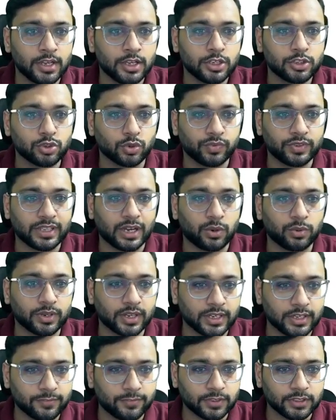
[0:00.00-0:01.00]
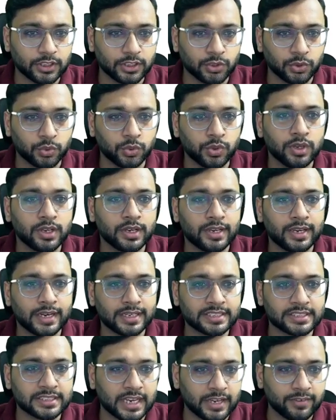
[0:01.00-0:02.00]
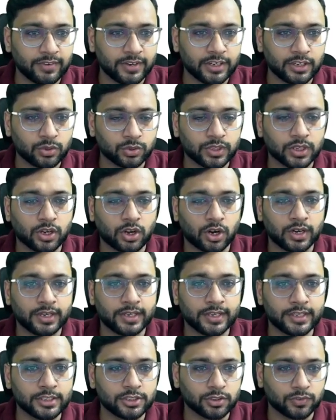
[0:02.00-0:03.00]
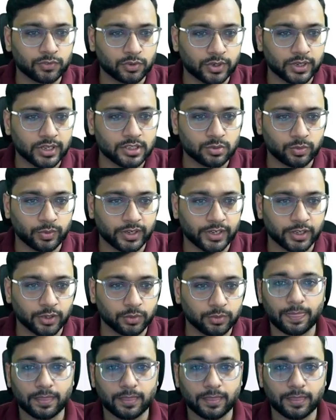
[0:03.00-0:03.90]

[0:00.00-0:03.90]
So without any further ado, let's dive into the contents of today's video.